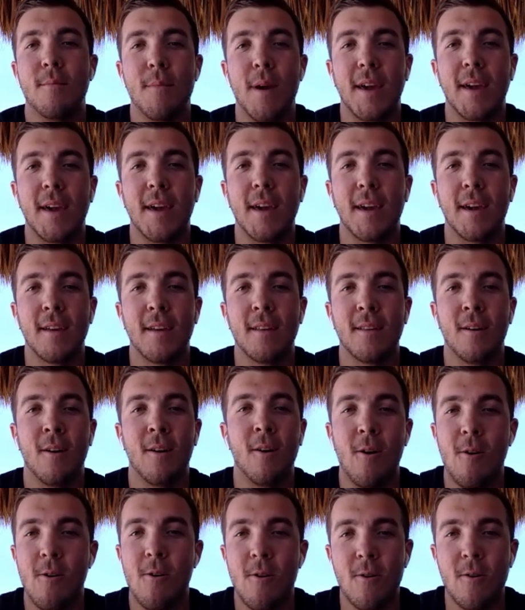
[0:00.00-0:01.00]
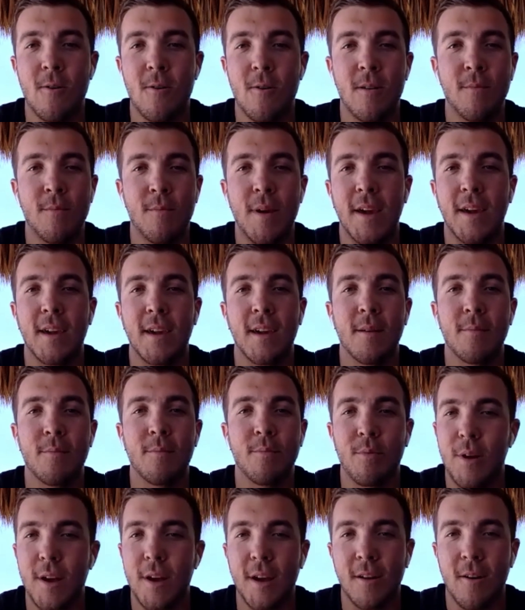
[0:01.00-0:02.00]
and making it harder and making
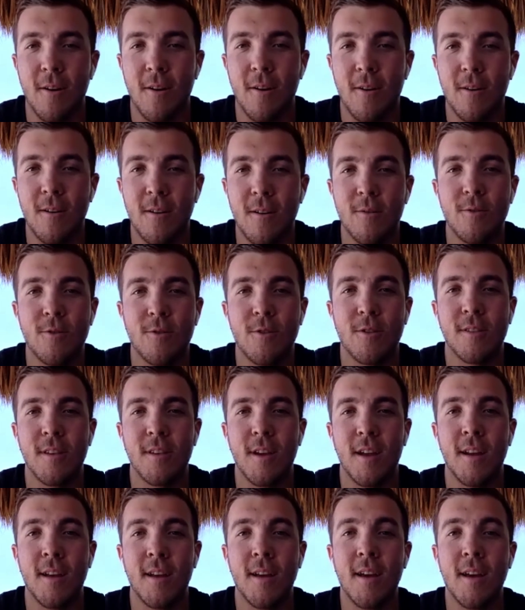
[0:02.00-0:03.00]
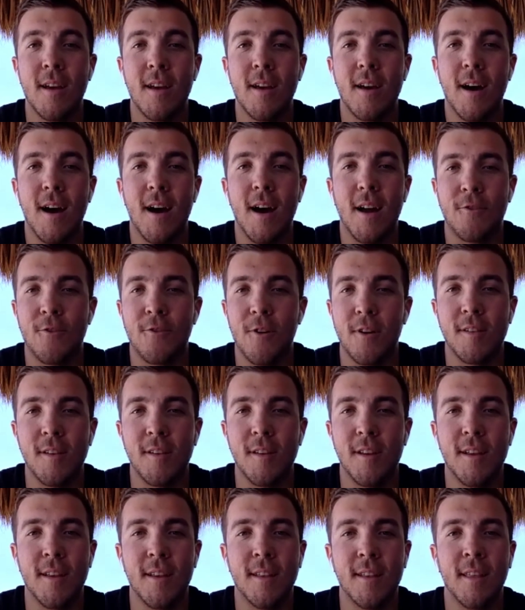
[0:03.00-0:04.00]
it break harder. It was just that I
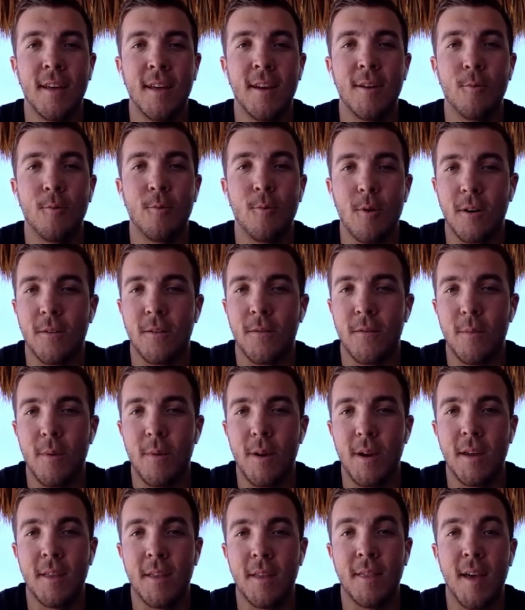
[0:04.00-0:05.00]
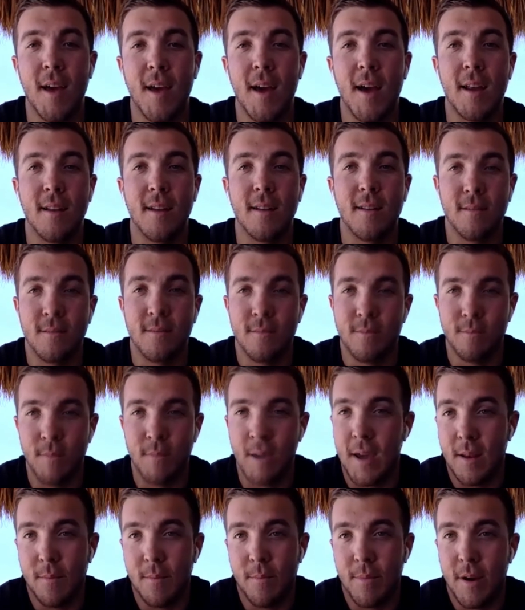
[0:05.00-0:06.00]
trusted it and let it work for me, and that
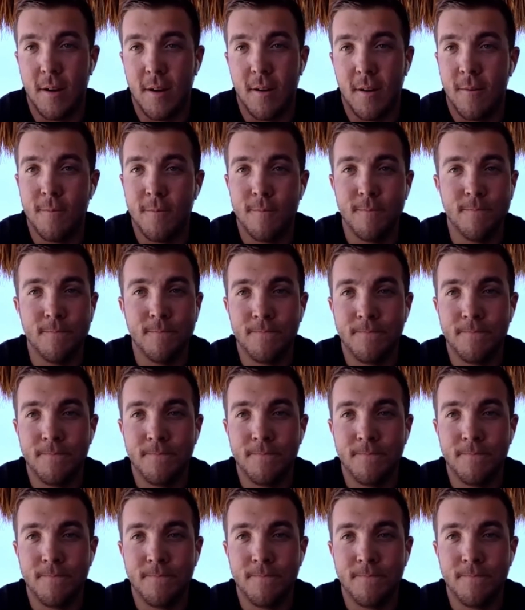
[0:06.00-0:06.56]
made it better.